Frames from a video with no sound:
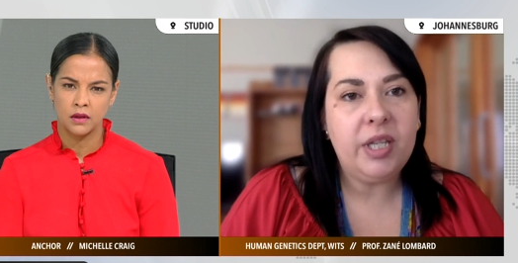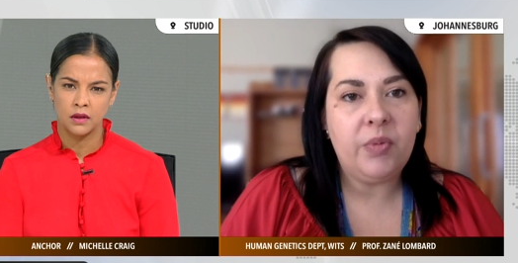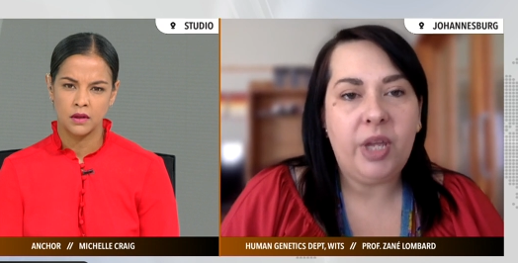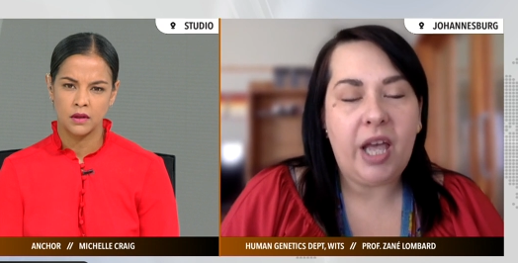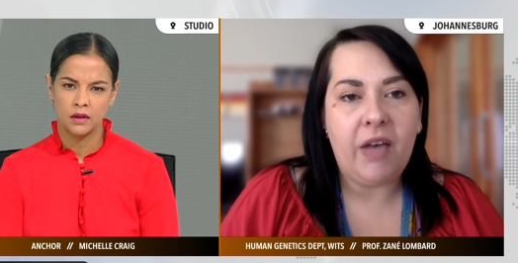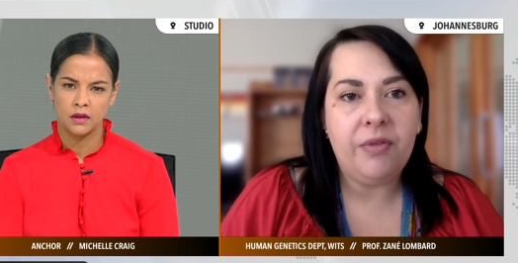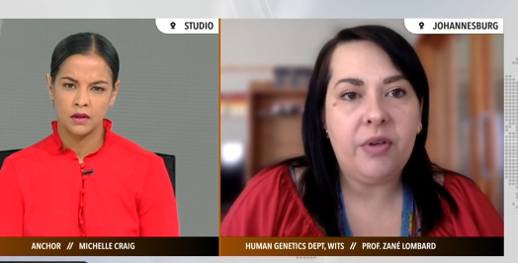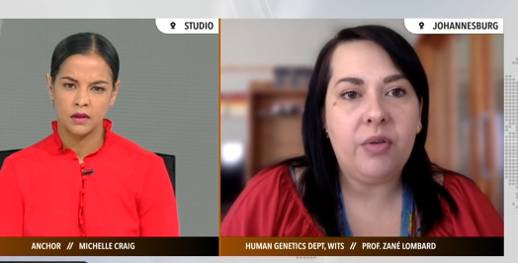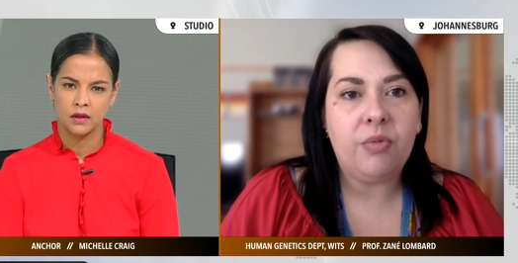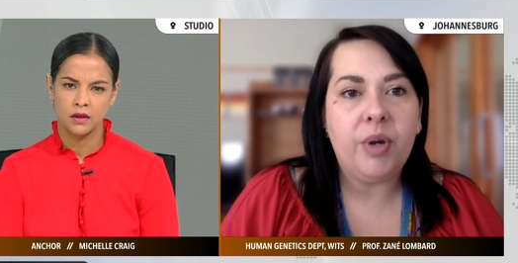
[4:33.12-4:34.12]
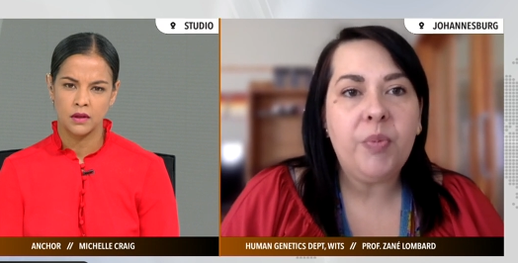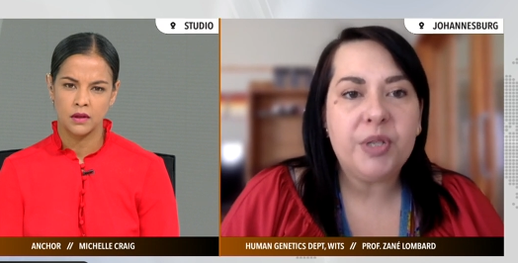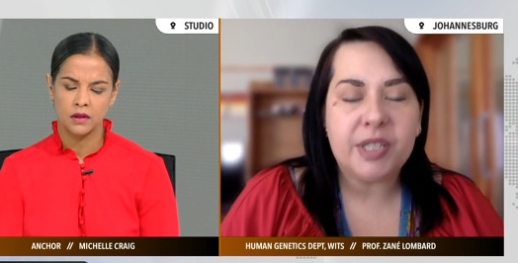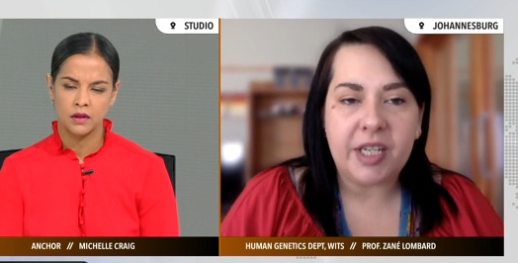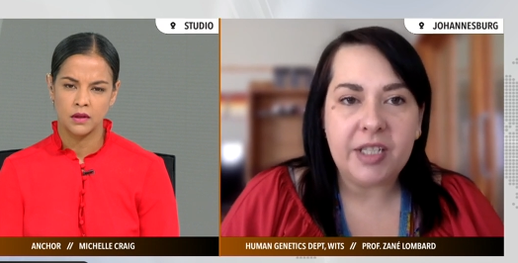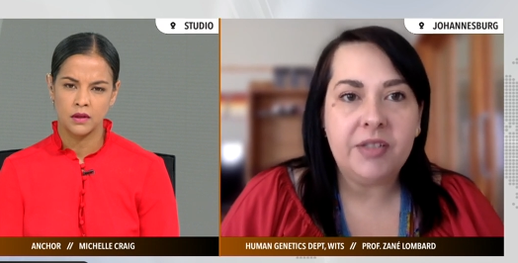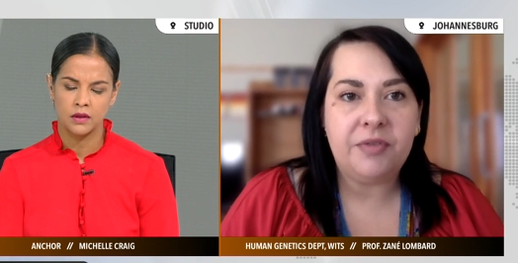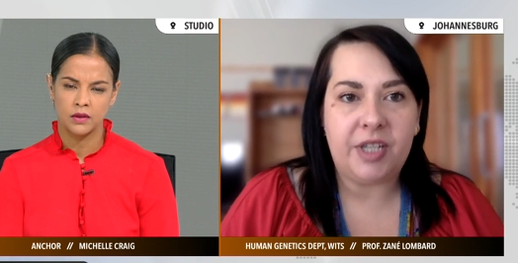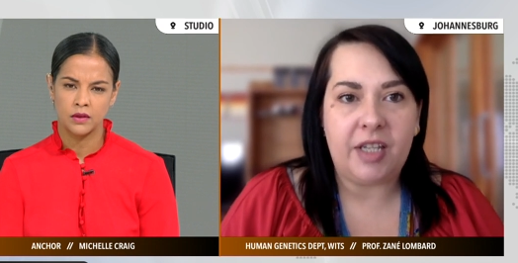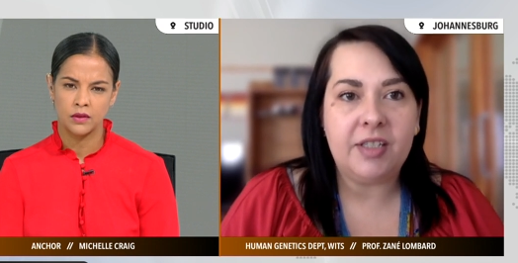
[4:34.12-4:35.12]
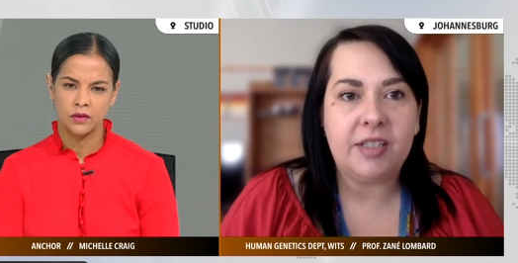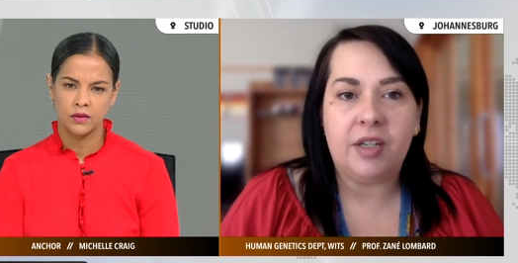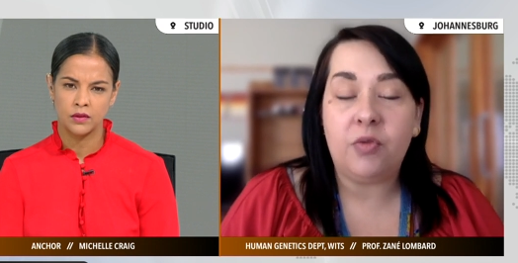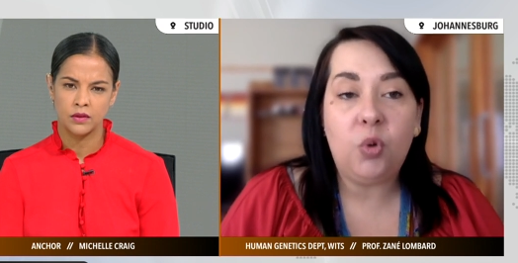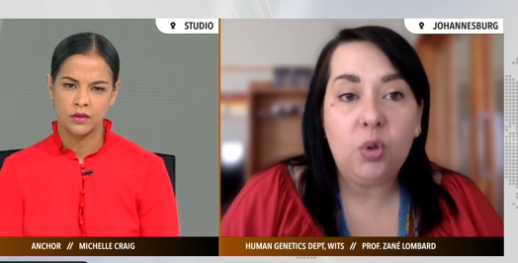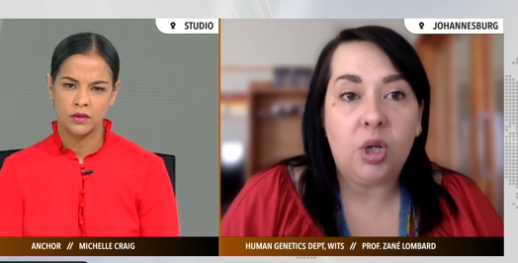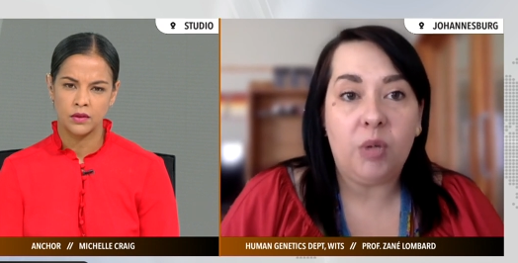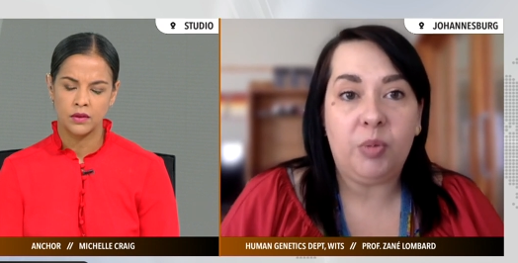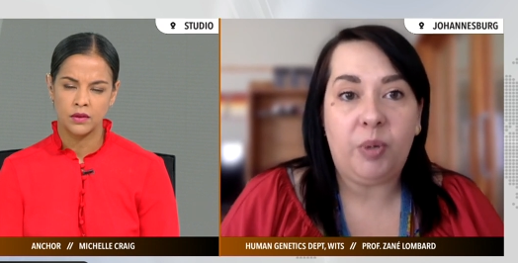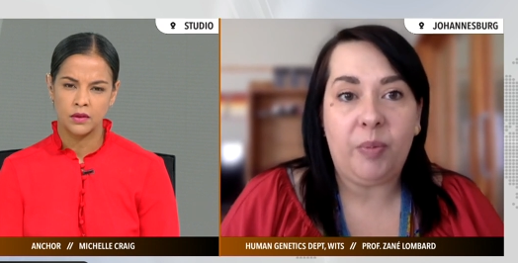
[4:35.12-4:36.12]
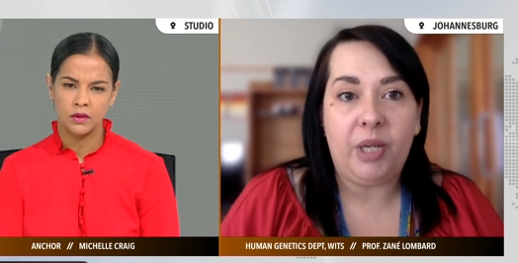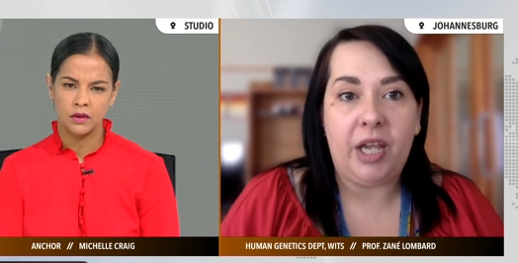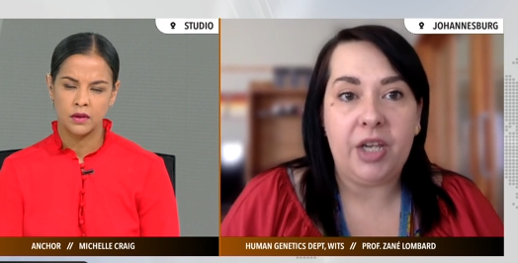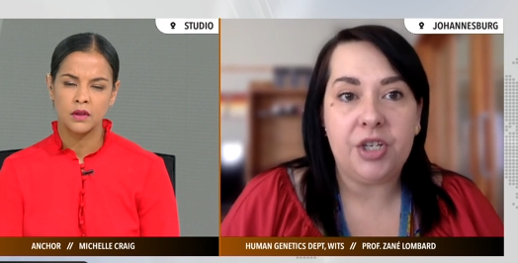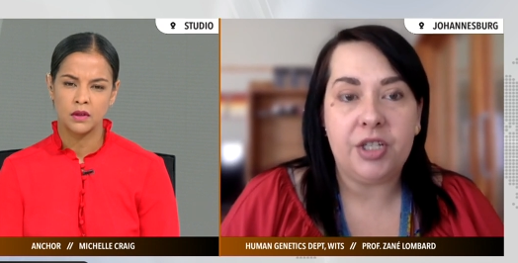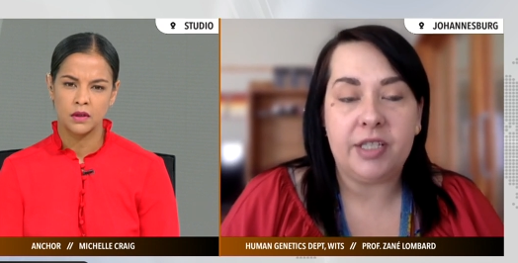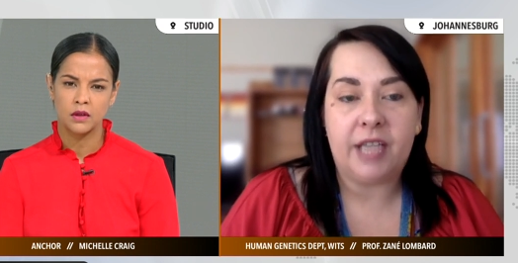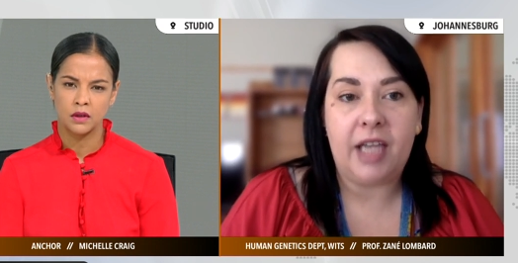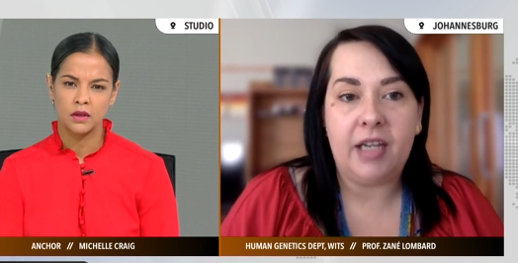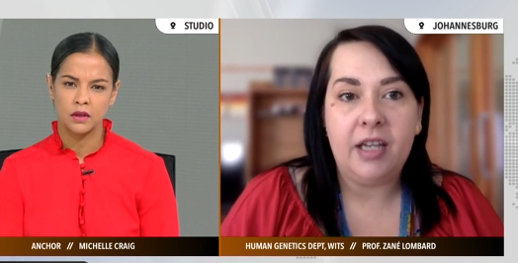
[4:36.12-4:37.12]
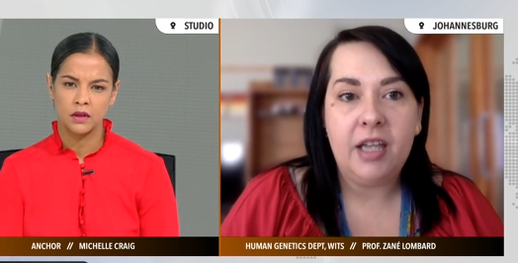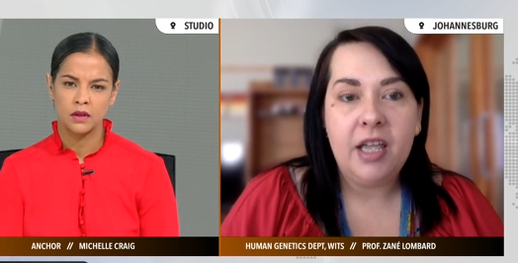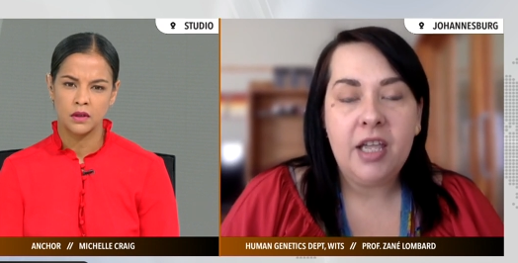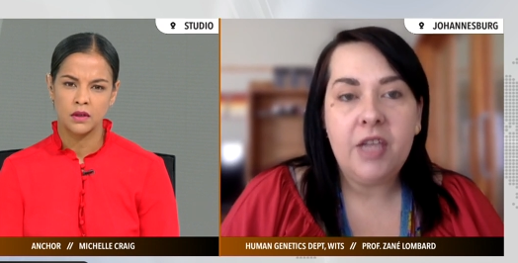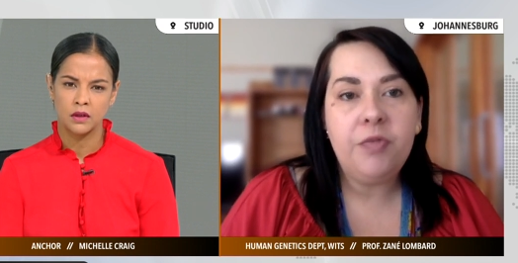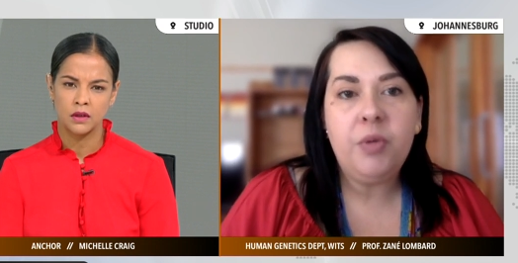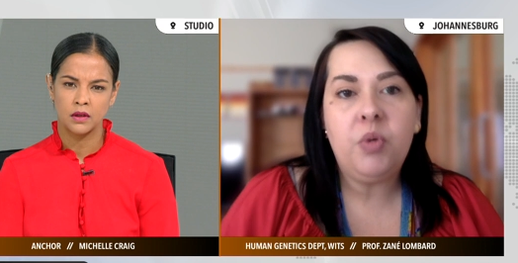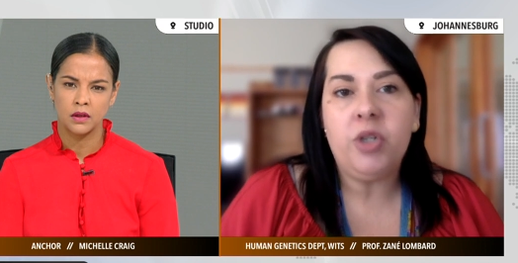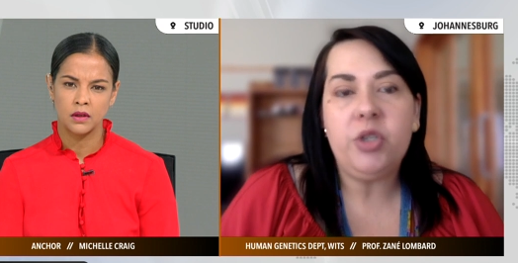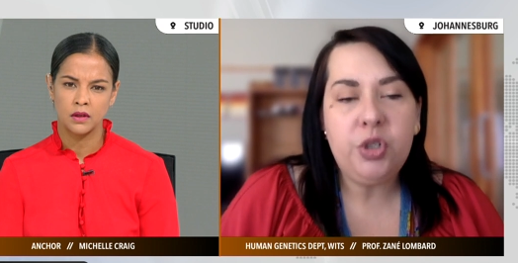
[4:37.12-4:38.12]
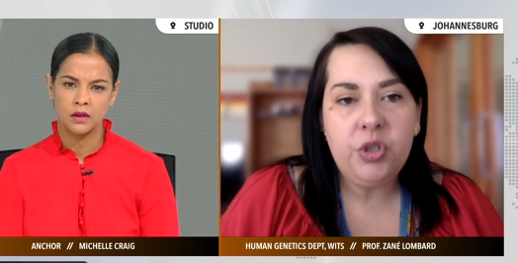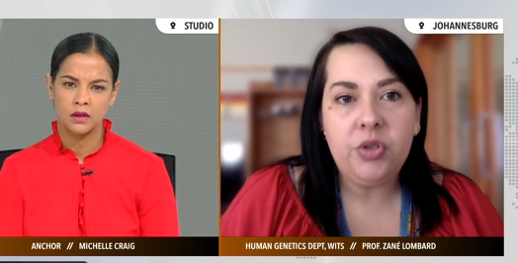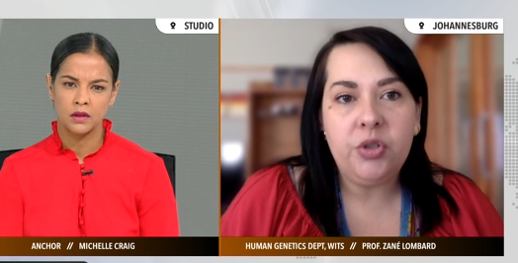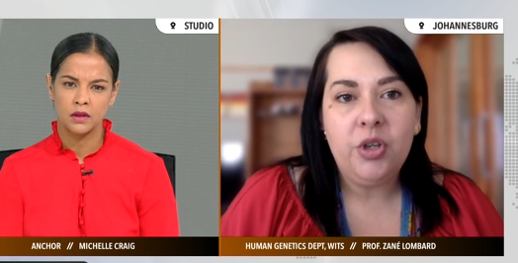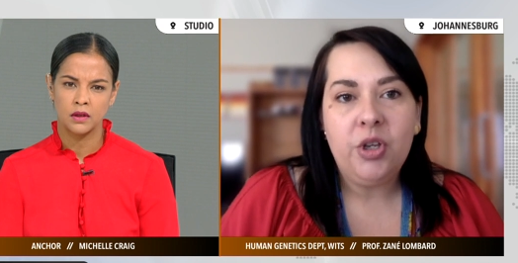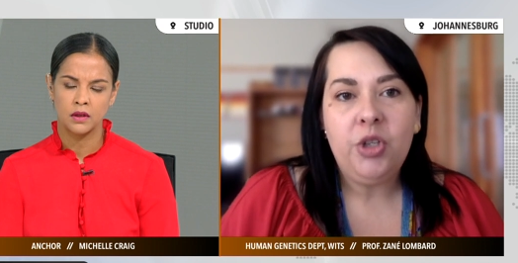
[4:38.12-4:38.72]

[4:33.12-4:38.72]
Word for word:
Speaker 1: that we have a representative data set of all global populations, and if we want to